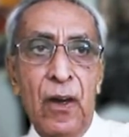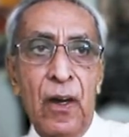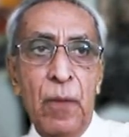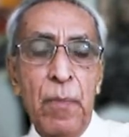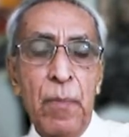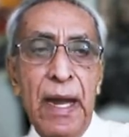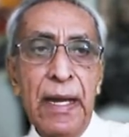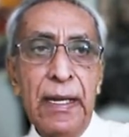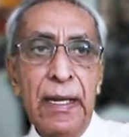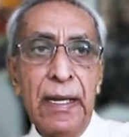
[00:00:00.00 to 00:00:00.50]
or
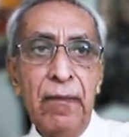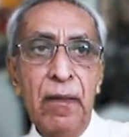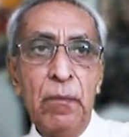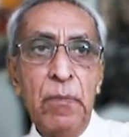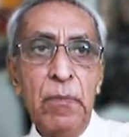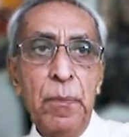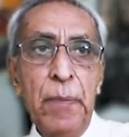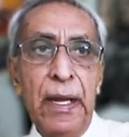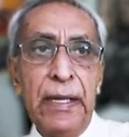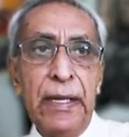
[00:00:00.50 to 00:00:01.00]
banker will
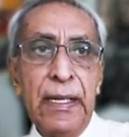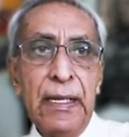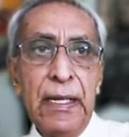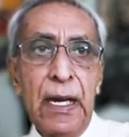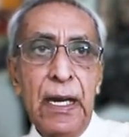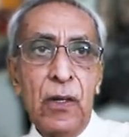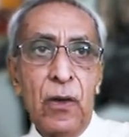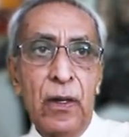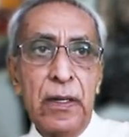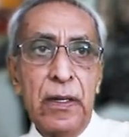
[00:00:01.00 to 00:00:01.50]
be making
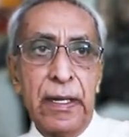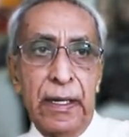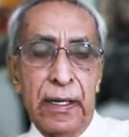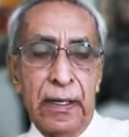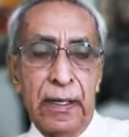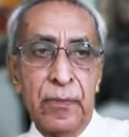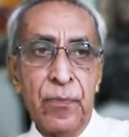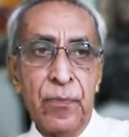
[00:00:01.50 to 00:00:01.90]
a contract